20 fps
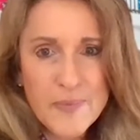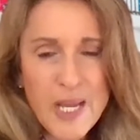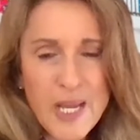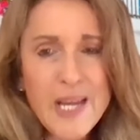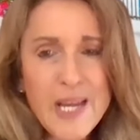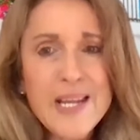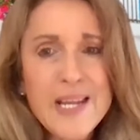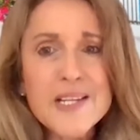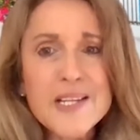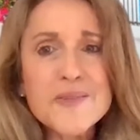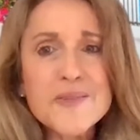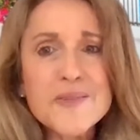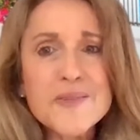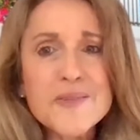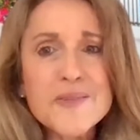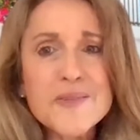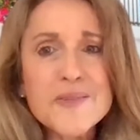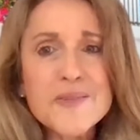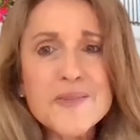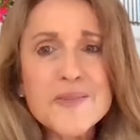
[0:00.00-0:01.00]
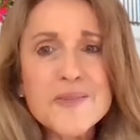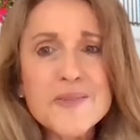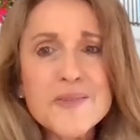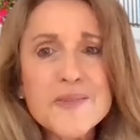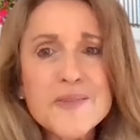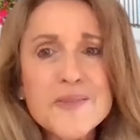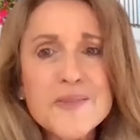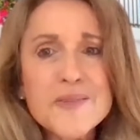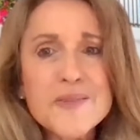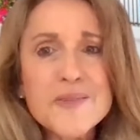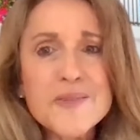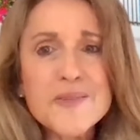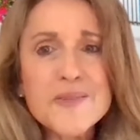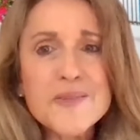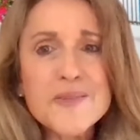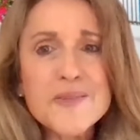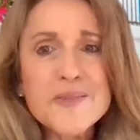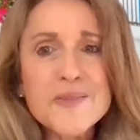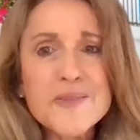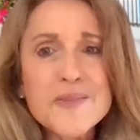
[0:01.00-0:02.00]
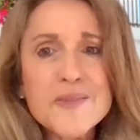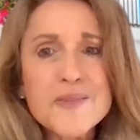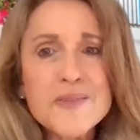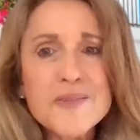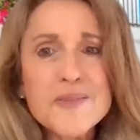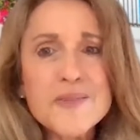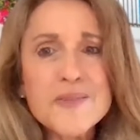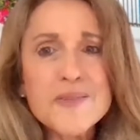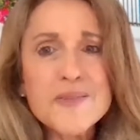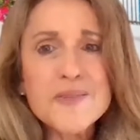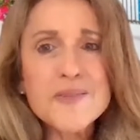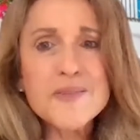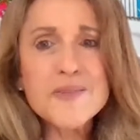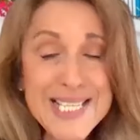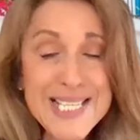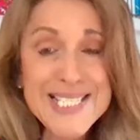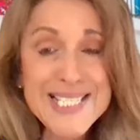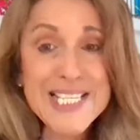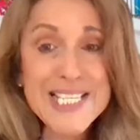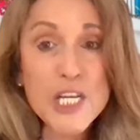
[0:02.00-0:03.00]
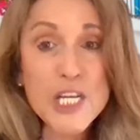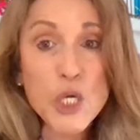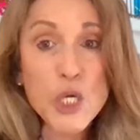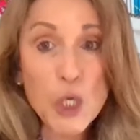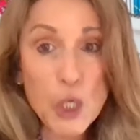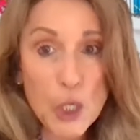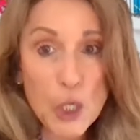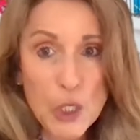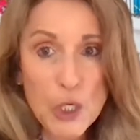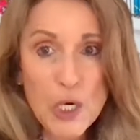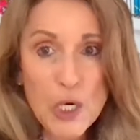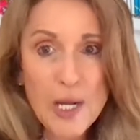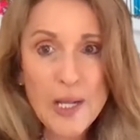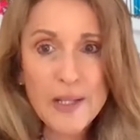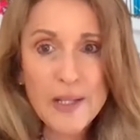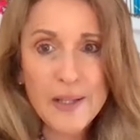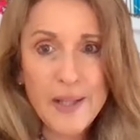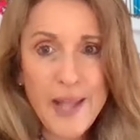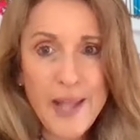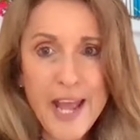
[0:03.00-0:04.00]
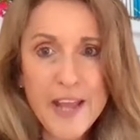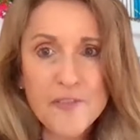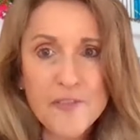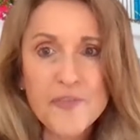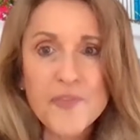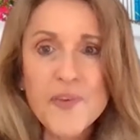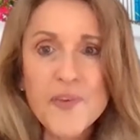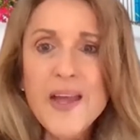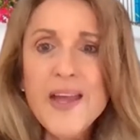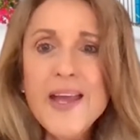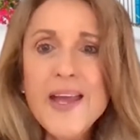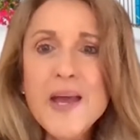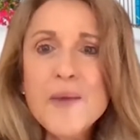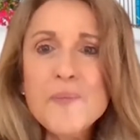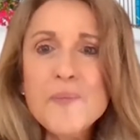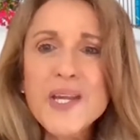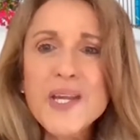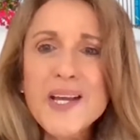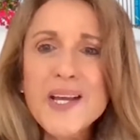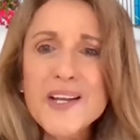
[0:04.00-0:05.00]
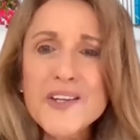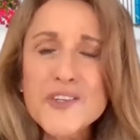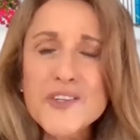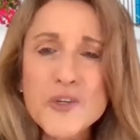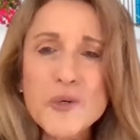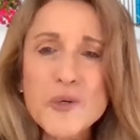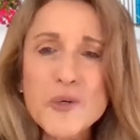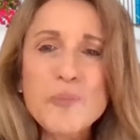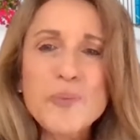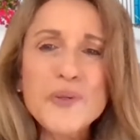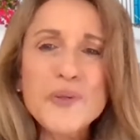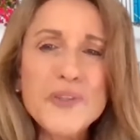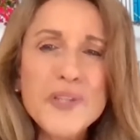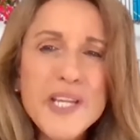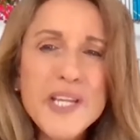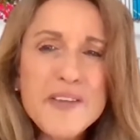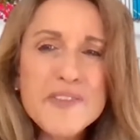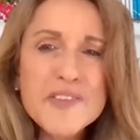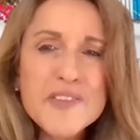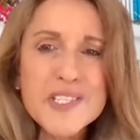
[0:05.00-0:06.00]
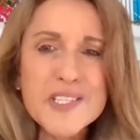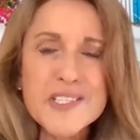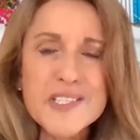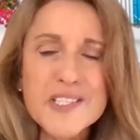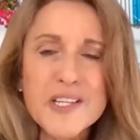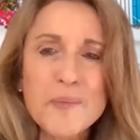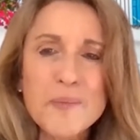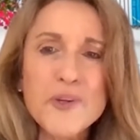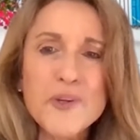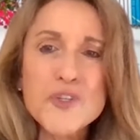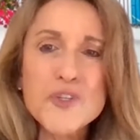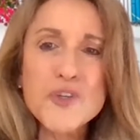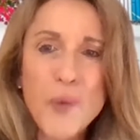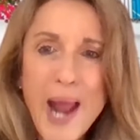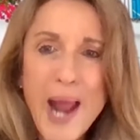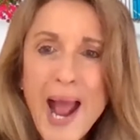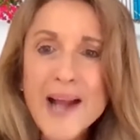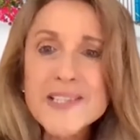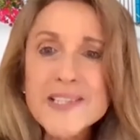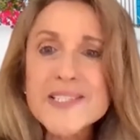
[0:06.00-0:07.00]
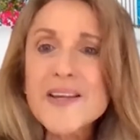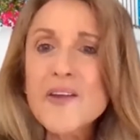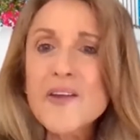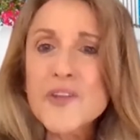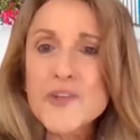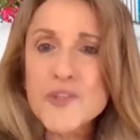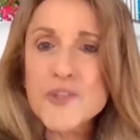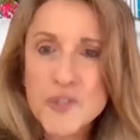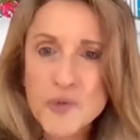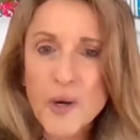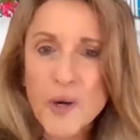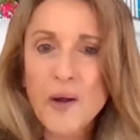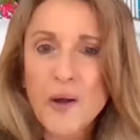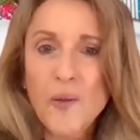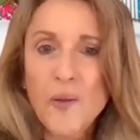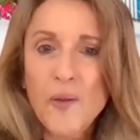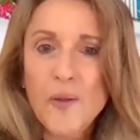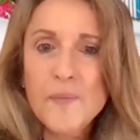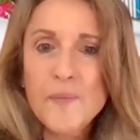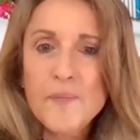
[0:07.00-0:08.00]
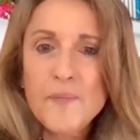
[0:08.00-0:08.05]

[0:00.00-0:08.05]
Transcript: And it is meant for you to have an easier life because your belief system attracts the struggle.